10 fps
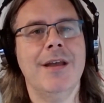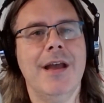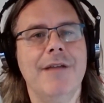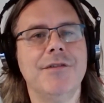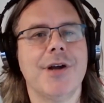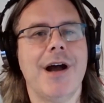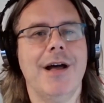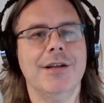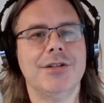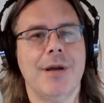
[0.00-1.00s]
After
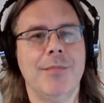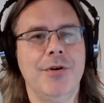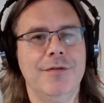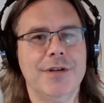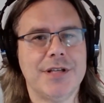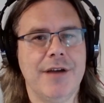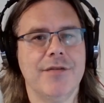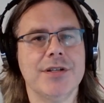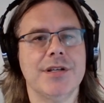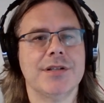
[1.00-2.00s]
college, I moved to San
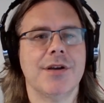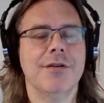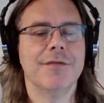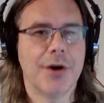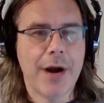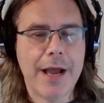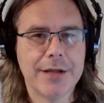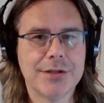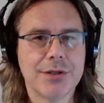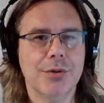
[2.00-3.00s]
Francisco for
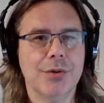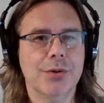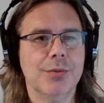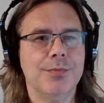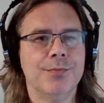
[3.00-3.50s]
grad school,